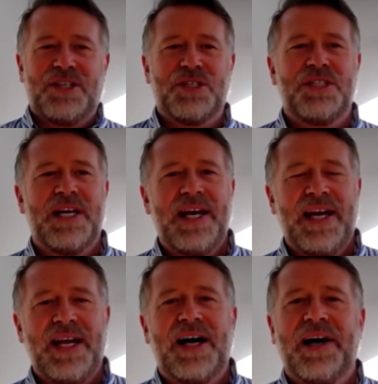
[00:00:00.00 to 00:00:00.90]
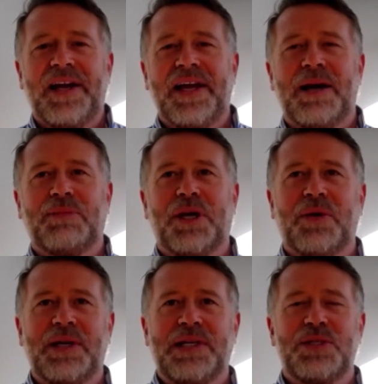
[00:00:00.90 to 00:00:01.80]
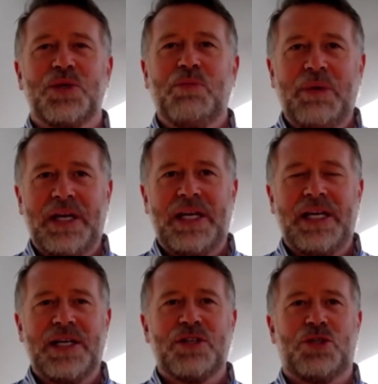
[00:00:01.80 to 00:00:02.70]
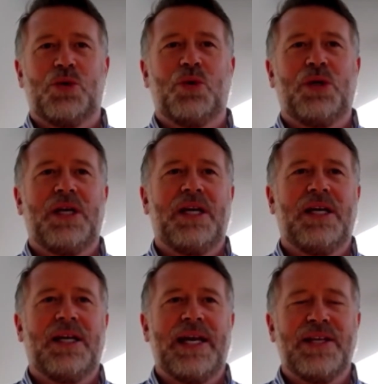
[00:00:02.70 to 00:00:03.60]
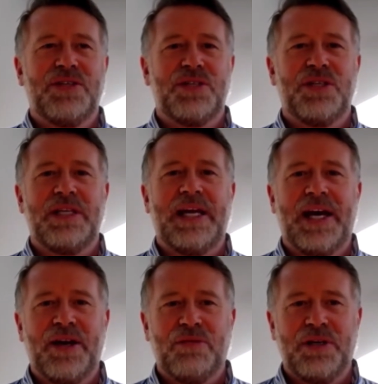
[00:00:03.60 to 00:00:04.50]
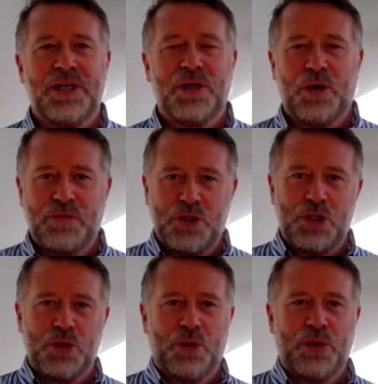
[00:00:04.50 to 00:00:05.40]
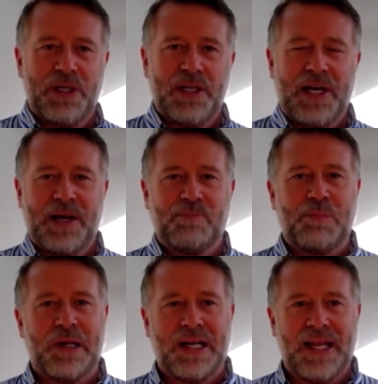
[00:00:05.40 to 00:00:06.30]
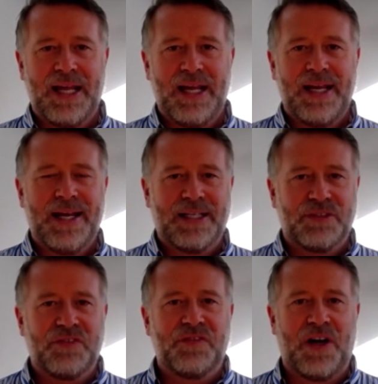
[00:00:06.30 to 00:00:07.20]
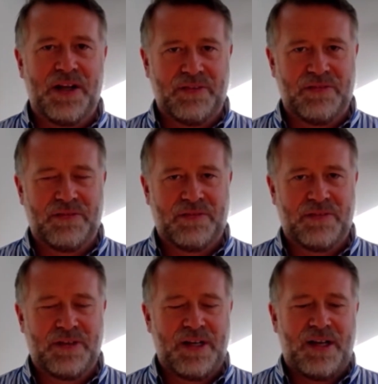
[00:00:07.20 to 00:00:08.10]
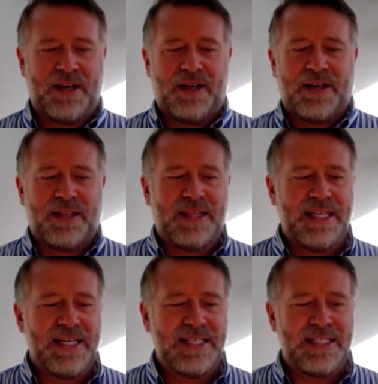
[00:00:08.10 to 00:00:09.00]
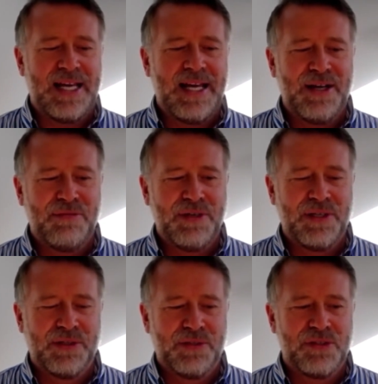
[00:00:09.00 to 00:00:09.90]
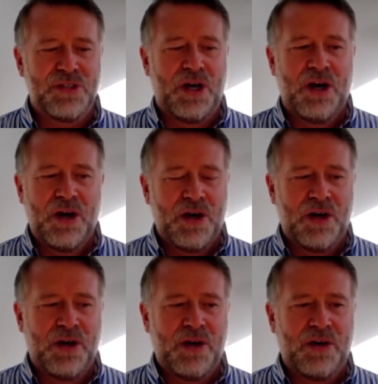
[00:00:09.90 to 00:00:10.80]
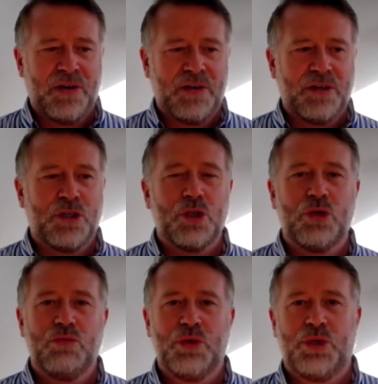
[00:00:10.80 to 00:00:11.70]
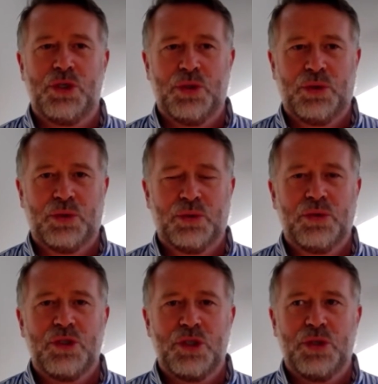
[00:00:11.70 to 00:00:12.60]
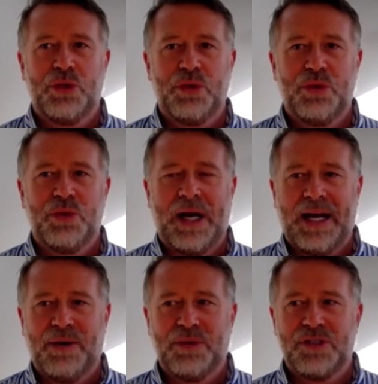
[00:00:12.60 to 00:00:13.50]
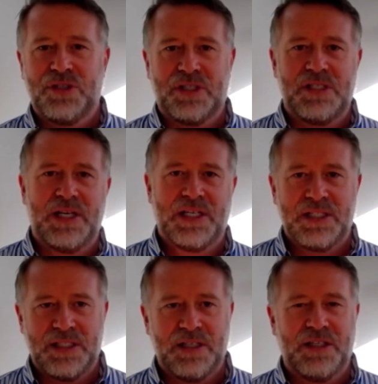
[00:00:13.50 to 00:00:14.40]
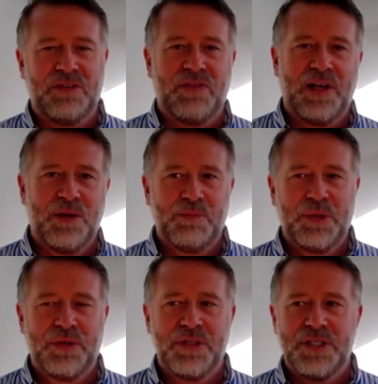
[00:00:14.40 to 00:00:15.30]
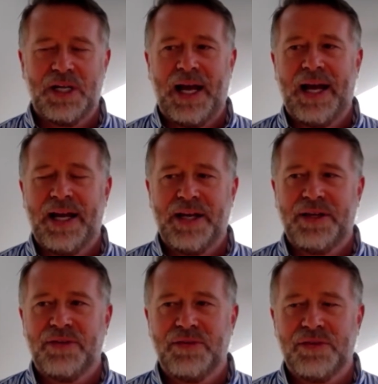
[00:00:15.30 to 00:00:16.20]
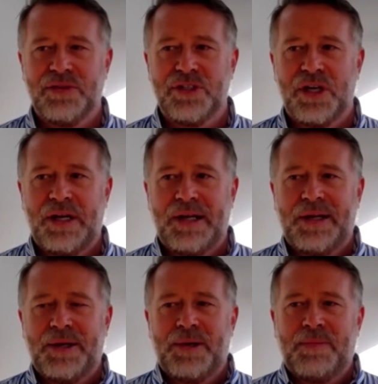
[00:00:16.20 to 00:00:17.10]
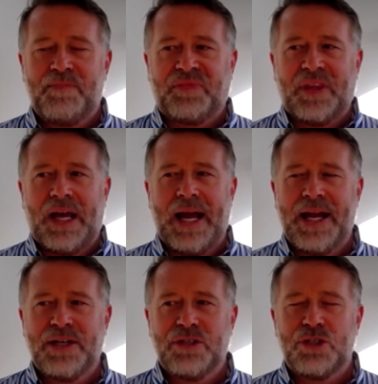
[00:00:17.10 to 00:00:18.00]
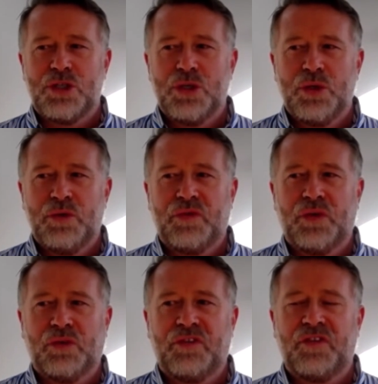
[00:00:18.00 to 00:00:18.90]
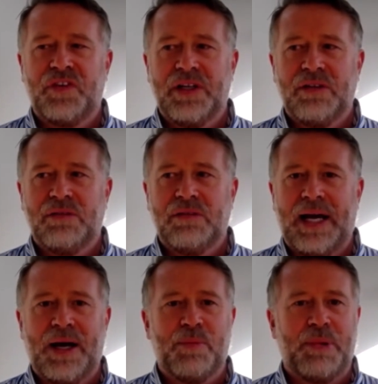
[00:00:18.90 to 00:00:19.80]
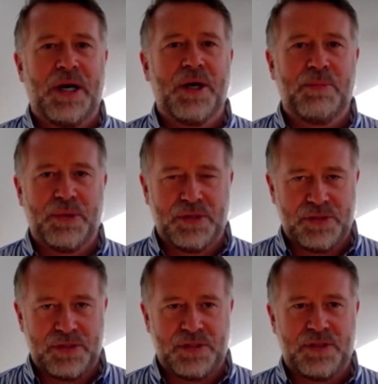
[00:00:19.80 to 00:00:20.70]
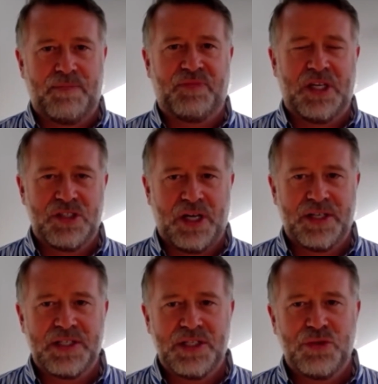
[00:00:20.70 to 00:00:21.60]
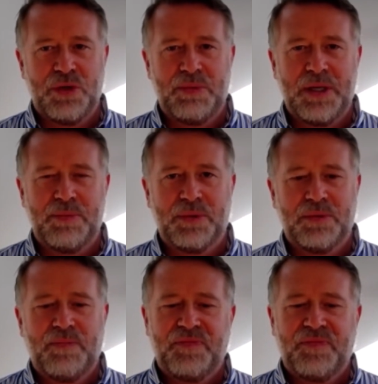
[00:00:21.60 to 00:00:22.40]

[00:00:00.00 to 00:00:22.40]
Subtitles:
Today I am going to be talking into the area of joy and play and fun. These areas are crucial to our success development and to fulfill our purpose as high sensory people.